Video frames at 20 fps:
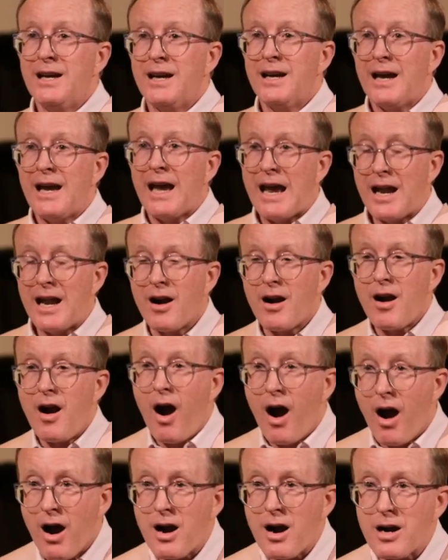in our
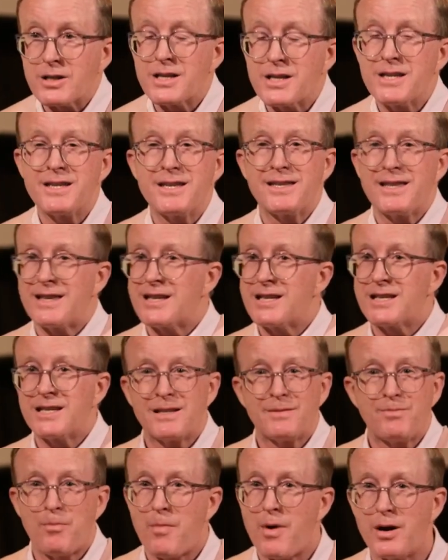hearts, this
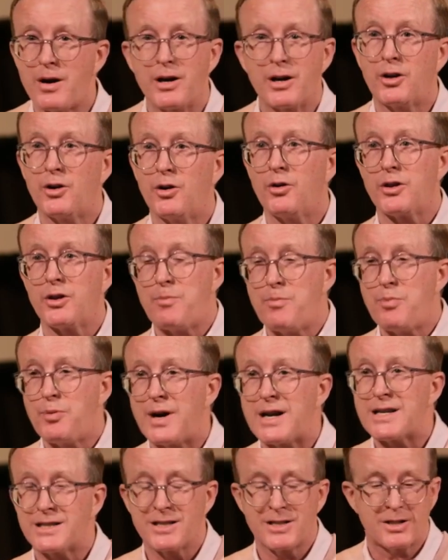miracle, the
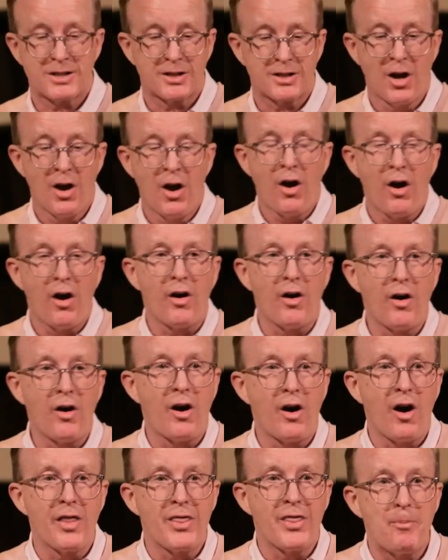presence
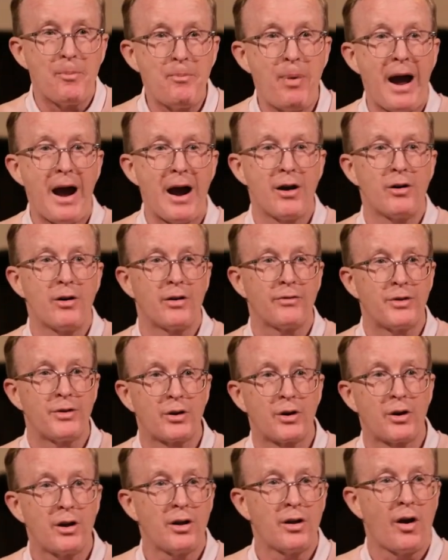and the power of the,
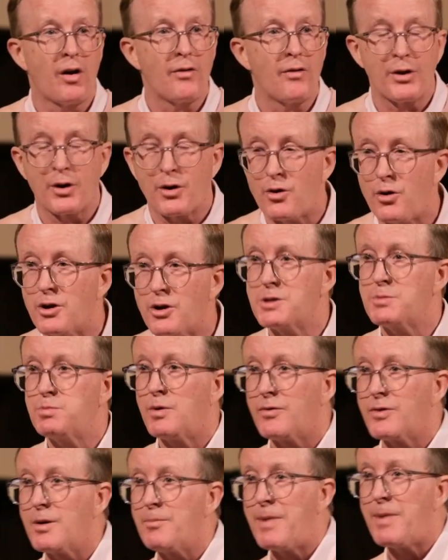of the gospel, of
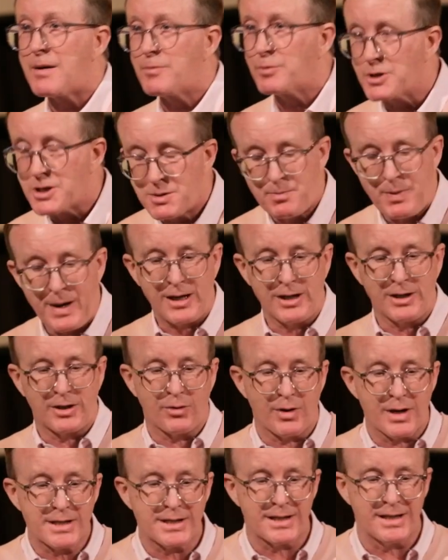the Bible speaking to
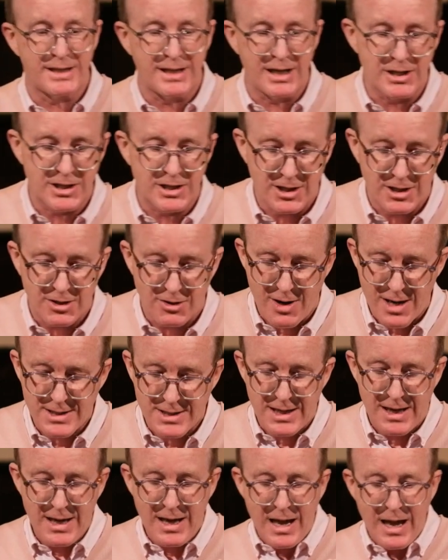us and teaching to us
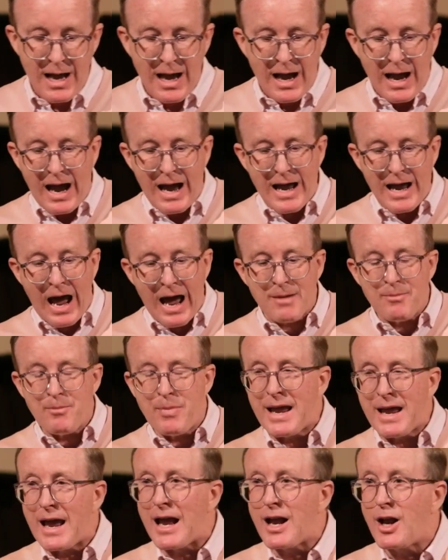and
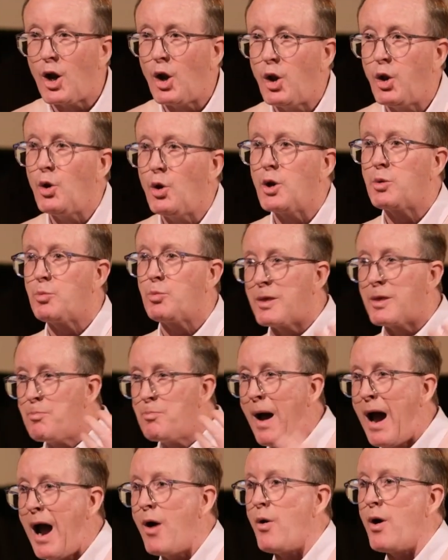being clothed with
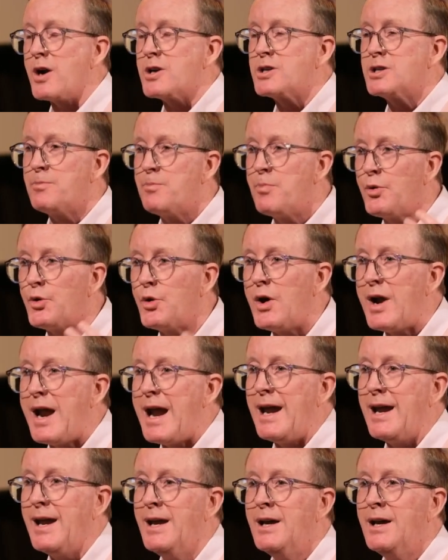power to pray,
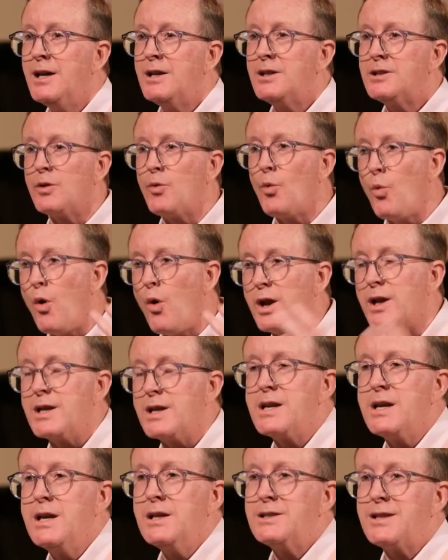to want
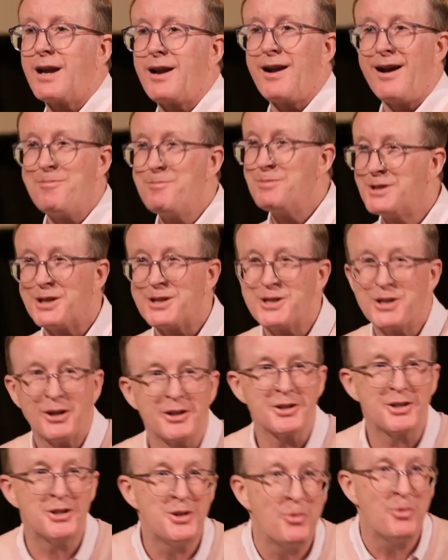to come to
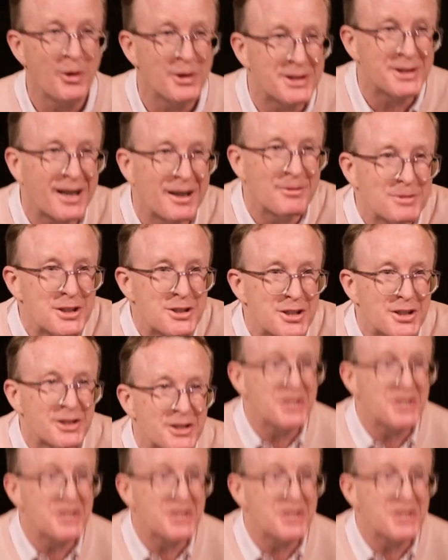church. You want to come to church,